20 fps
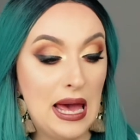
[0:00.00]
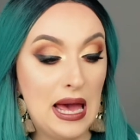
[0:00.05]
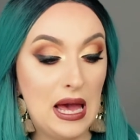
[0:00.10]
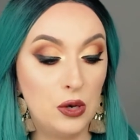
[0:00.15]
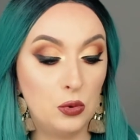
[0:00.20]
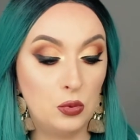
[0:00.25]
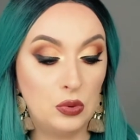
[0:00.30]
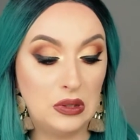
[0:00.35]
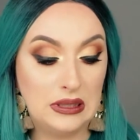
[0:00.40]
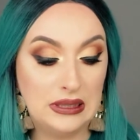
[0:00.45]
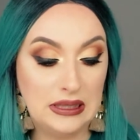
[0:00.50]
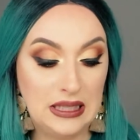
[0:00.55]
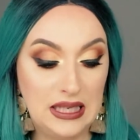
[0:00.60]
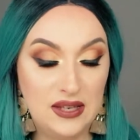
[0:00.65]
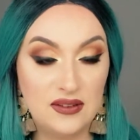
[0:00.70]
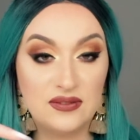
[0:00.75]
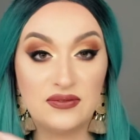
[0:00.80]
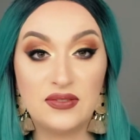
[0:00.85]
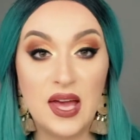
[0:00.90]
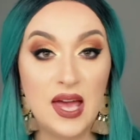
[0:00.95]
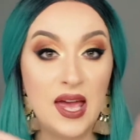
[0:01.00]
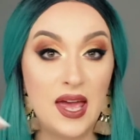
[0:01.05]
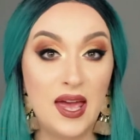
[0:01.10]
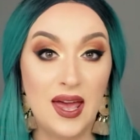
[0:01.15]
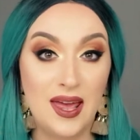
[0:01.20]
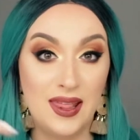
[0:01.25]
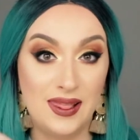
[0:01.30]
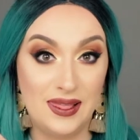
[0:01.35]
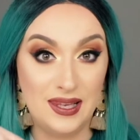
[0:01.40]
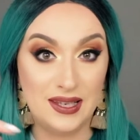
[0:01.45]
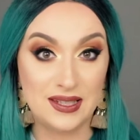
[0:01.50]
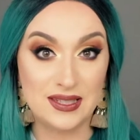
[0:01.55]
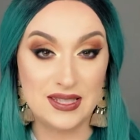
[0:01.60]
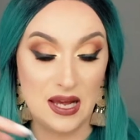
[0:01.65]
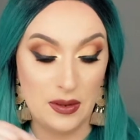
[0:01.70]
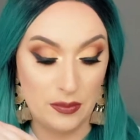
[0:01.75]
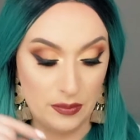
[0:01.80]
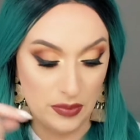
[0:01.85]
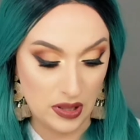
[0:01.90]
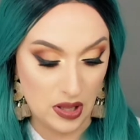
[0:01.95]
I will leave a link
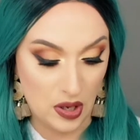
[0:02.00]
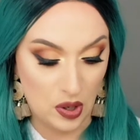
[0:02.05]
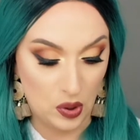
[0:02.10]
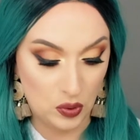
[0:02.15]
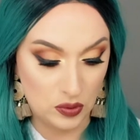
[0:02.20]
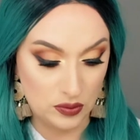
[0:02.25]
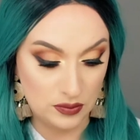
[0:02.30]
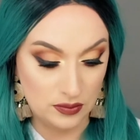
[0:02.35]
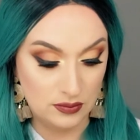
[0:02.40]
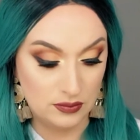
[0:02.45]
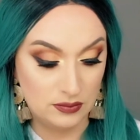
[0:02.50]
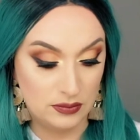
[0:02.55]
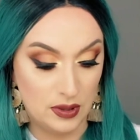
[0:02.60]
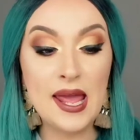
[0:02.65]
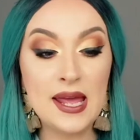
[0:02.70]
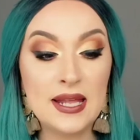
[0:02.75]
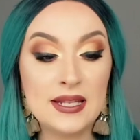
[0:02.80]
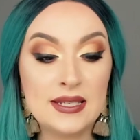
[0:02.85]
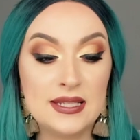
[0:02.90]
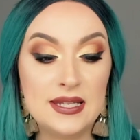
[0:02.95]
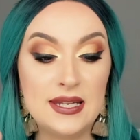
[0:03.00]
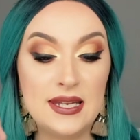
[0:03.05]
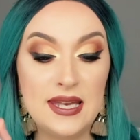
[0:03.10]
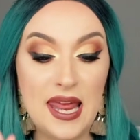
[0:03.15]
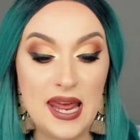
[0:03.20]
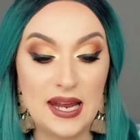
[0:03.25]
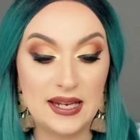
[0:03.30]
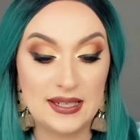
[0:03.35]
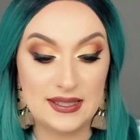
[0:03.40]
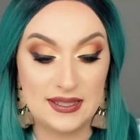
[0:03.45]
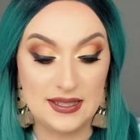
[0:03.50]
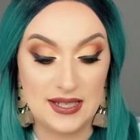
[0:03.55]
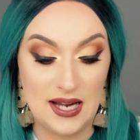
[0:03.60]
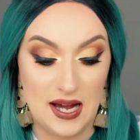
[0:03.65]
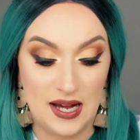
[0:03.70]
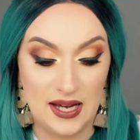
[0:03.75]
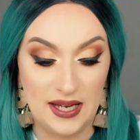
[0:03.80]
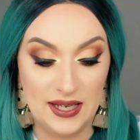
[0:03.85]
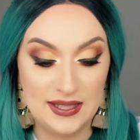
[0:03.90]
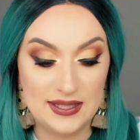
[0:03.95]
down below. And next,
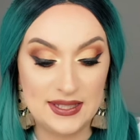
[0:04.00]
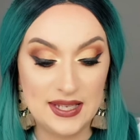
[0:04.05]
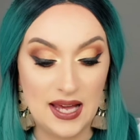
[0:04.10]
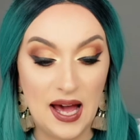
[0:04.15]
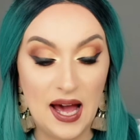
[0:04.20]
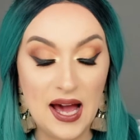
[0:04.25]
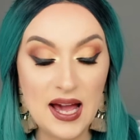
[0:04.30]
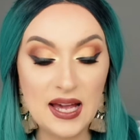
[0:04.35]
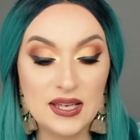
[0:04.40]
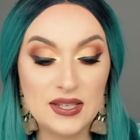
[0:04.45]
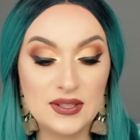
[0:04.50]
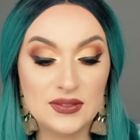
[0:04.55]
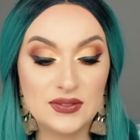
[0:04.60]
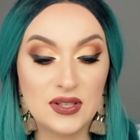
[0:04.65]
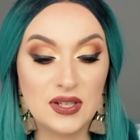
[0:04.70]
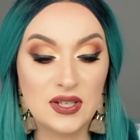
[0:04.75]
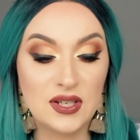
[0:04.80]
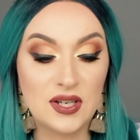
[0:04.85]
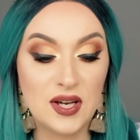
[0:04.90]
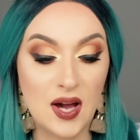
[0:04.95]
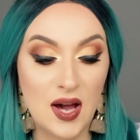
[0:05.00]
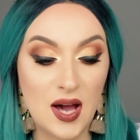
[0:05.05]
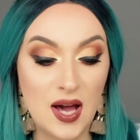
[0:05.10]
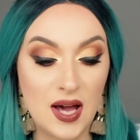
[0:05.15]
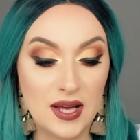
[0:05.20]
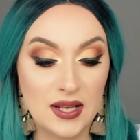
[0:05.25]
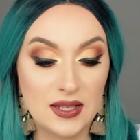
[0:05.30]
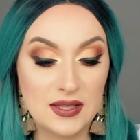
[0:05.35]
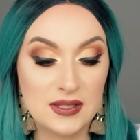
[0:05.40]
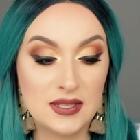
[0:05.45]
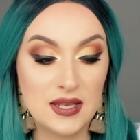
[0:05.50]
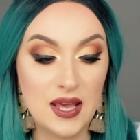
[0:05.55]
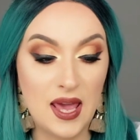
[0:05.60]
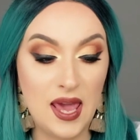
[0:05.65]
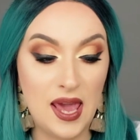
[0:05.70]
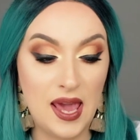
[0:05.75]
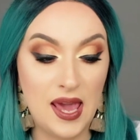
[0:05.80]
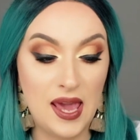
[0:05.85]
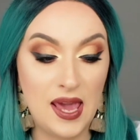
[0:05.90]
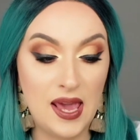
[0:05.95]
guys, I've got
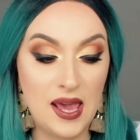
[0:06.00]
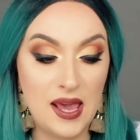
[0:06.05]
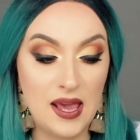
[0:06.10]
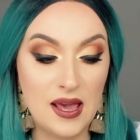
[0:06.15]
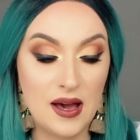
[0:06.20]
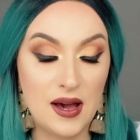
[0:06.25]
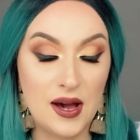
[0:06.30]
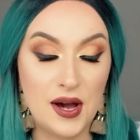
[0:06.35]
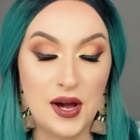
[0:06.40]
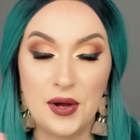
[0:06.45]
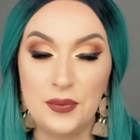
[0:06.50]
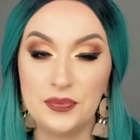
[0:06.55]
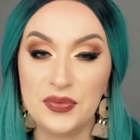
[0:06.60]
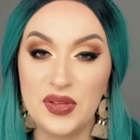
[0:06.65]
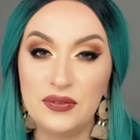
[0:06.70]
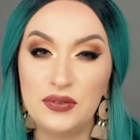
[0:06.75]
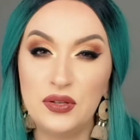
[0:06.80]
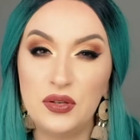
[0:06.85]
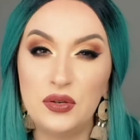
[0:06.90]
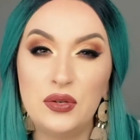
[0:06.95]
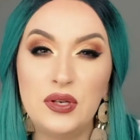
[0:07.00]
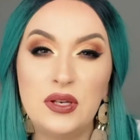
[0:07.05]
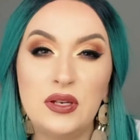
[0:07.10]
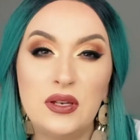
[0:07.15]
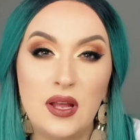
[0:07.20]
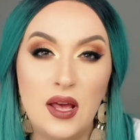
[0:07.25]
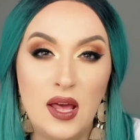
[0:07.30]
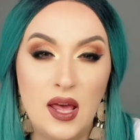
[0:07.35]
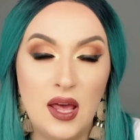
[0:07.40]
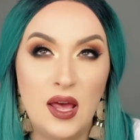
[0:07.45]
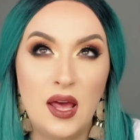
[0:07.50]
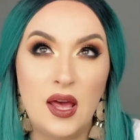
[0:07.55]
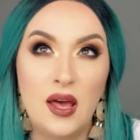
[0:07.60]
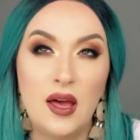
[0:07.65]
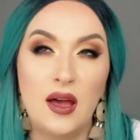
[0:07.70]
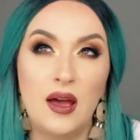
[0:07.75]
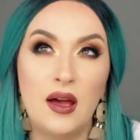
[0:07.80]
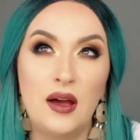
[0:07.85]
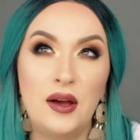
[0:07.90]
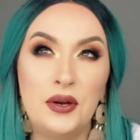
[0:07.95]
a I think
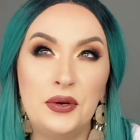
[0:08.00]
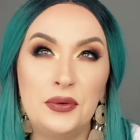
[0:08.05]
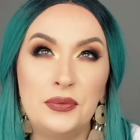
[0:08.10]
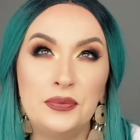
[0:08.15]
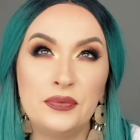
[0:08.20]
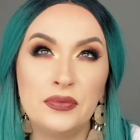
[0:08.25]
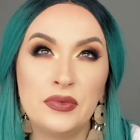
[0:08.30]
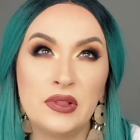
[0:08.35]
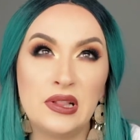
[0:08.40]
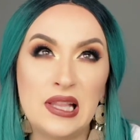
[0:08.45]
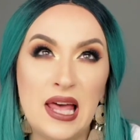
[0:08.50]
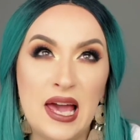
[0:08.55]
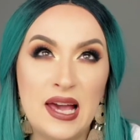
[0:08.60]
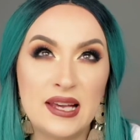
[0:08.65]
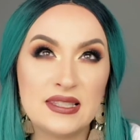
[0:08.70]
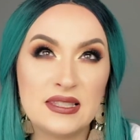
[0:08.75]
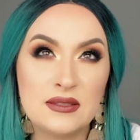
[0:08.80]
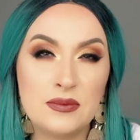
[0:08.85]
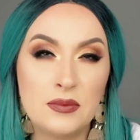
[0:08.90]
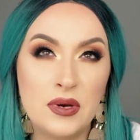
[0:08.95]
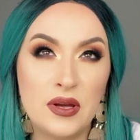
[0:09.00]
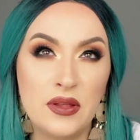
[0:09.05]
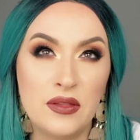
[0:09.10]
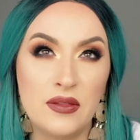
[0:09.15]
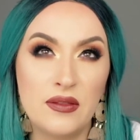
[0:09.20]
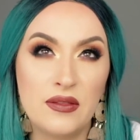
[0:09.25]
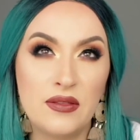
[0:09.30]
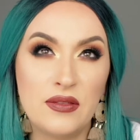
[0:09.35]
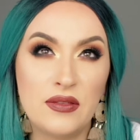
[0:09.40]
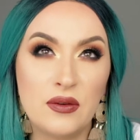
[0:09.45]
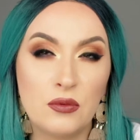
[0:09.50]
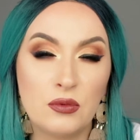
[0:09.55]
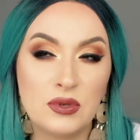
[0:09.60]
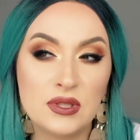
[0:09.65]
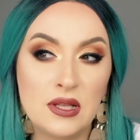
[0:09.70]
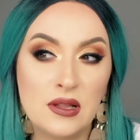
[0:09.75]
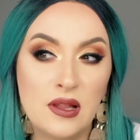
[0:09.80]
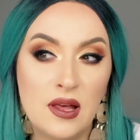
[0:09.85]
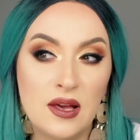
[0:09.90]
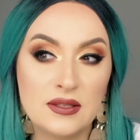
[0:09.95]
last month,
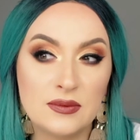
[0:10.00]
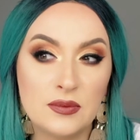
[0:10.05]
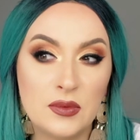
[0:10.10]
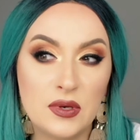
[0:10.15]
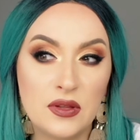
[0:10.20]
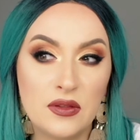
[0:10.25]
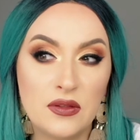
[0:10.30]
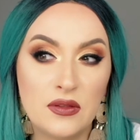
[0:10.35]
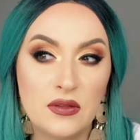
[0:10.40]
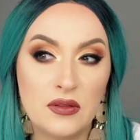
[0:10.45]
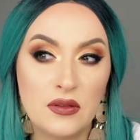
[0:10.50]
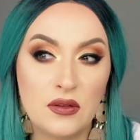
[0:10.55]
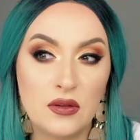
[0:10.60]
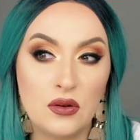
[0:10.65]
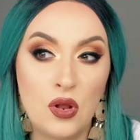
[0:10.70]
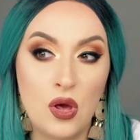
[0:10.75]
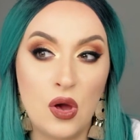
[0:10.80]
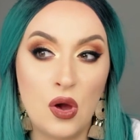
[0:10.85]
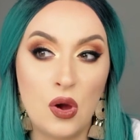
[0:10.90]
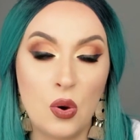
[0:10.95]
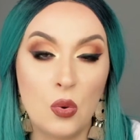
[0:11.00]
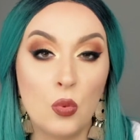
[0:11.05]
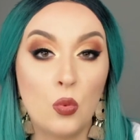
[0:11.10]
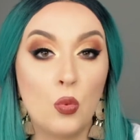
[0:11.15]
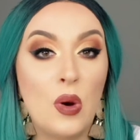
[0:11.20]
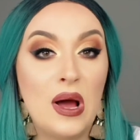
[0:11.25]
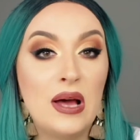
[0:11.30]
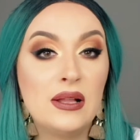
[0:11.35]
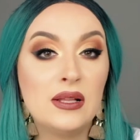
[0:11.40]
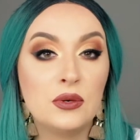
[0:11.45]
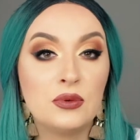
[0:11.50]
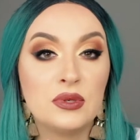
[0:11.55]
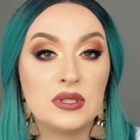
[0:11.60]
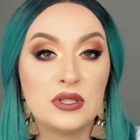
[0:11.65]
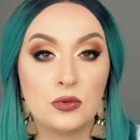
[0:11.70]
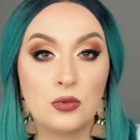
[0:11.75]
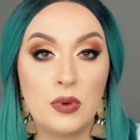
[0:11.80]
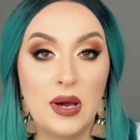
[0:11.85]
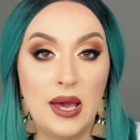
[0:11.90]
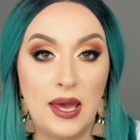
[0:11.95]
was it last month? No, while I
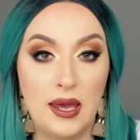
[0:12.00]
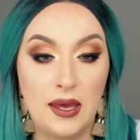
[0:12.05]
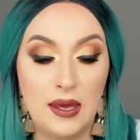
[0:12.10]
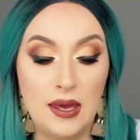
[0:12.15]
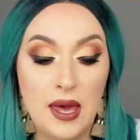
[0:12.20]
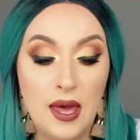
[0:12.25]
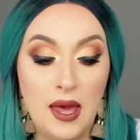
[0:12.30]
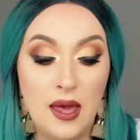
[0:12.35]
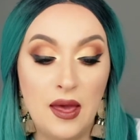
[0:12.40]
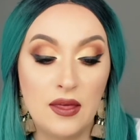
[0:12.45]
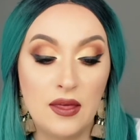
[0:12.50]
was away,